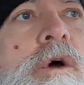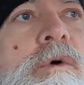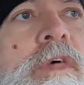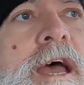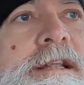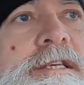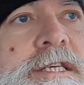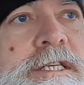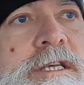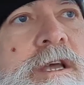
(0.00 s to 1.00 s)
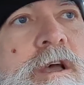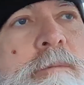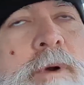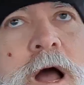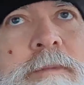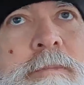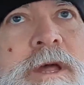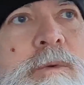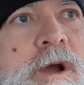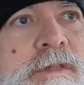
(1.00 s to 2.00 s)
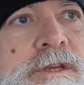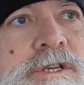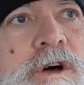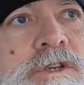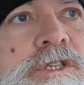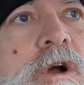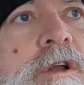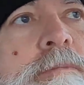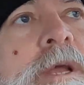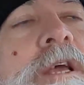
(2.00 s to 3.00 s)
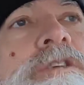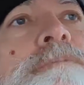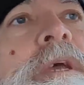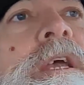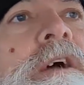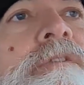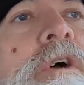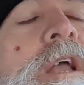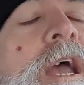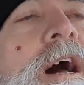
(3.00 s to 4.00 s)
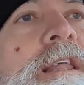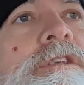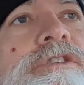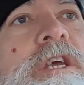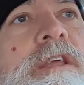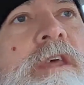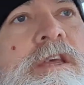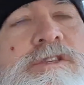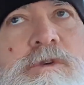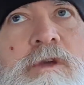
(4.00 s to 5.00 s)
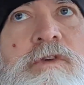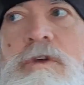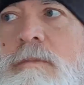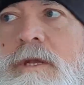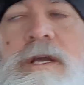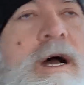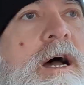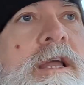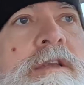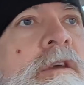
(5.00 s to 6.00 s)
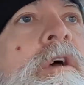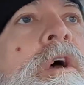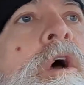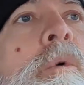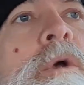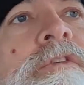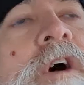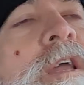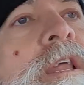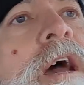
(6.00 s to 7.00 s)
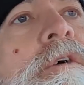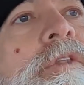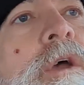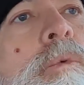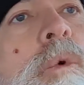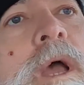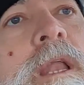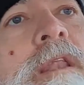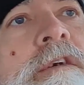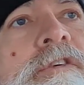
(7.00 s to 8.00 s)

that's probably where this all started, because speaking of archaeology and the history of humankind, we find out that when the